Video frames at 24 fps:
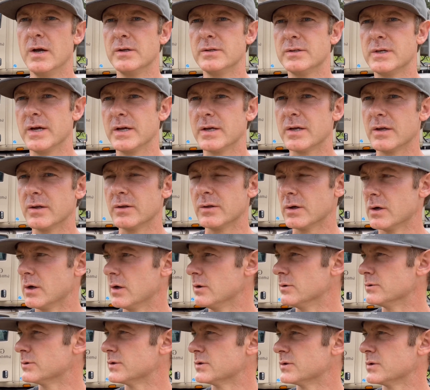taking the
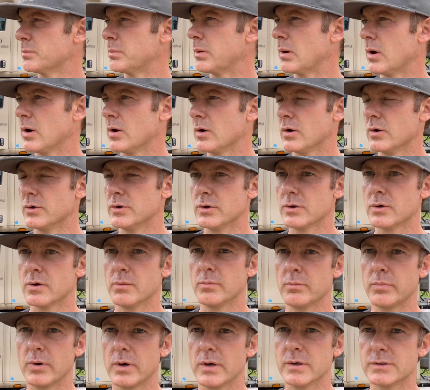hoses apart on your
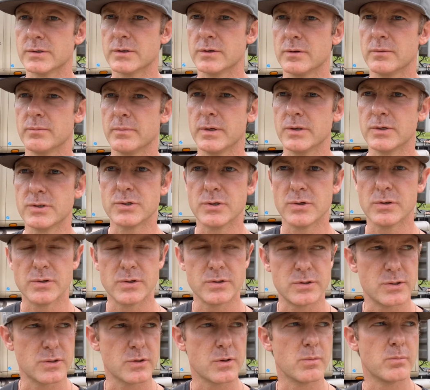compressor to make sure
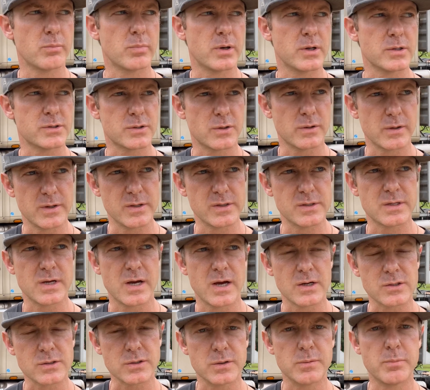that your compressor is
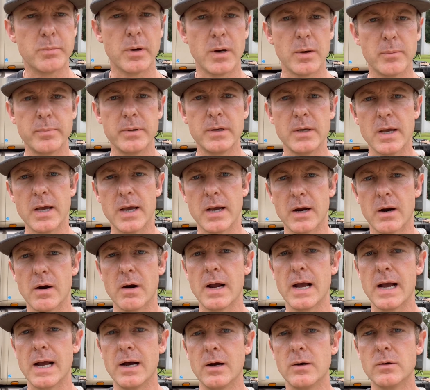actually pumping air
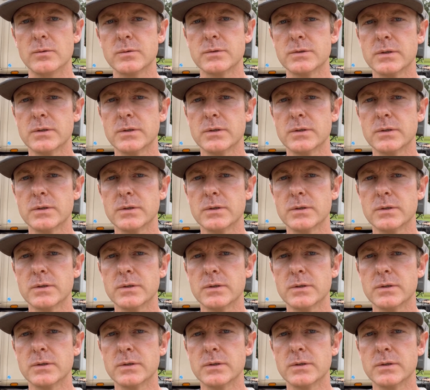out.